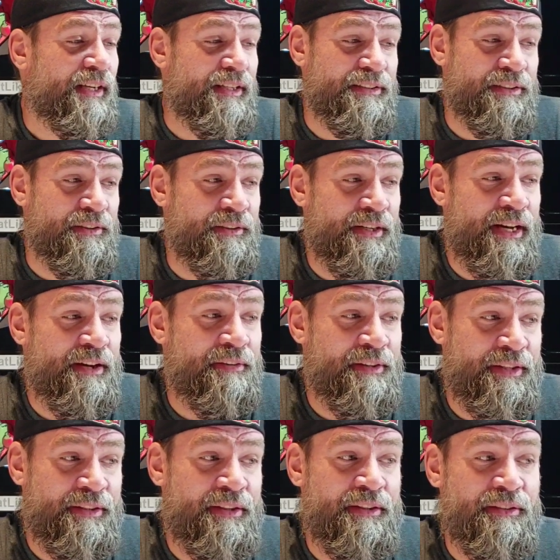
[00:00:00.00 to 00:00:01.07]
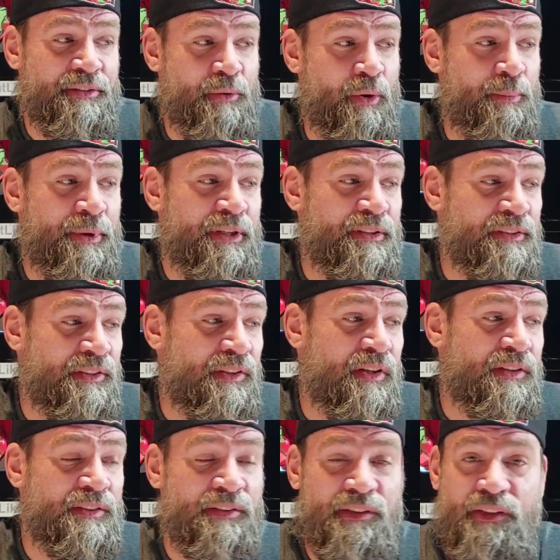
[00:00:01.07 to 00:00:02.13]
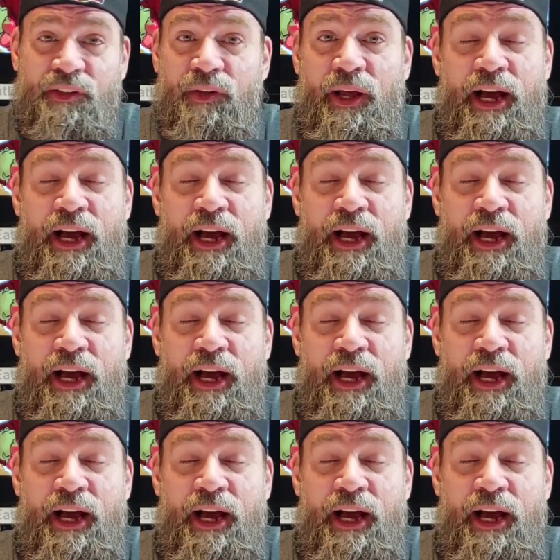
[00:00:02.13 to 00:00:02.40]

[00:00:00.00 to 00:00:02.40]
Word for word: it turned out that the Scorpion sauce is a little